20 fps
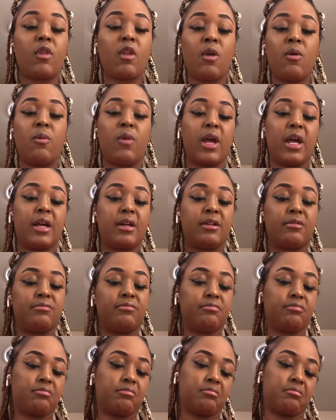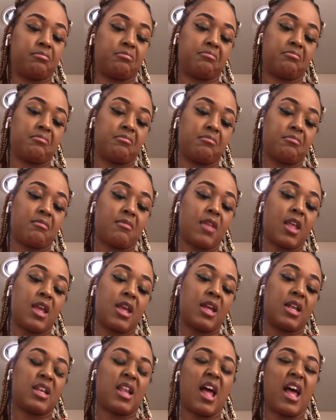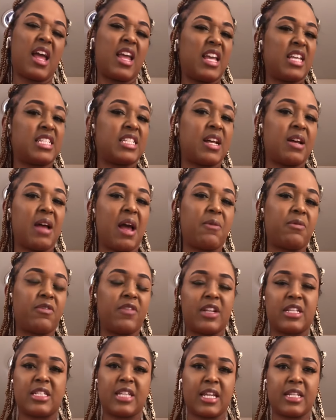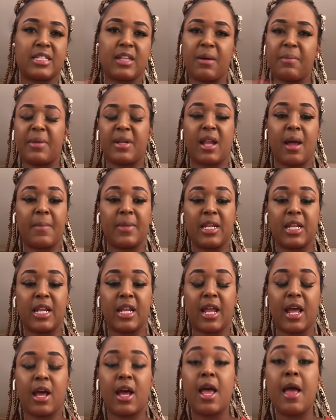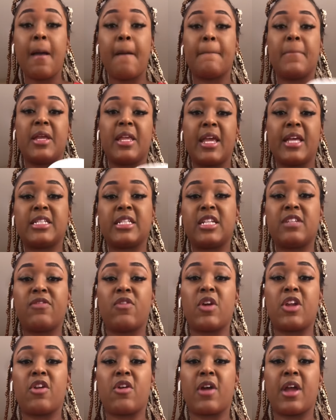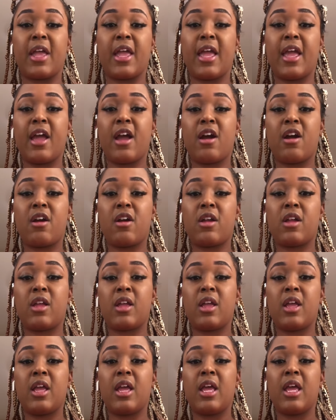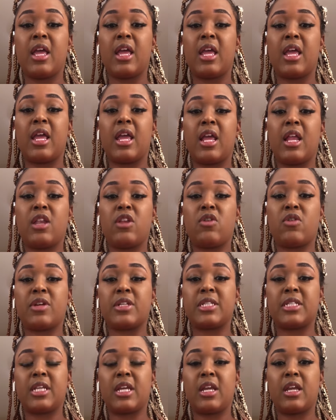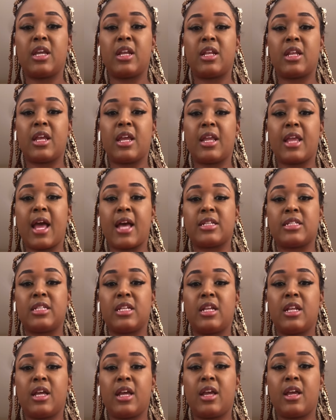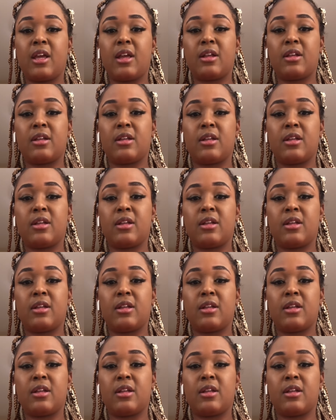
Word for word: Well, now nah, I had something. I was gonna say something, but I'm gonna get it out. But yes, it's for your hair and your skin. Can y'all see that?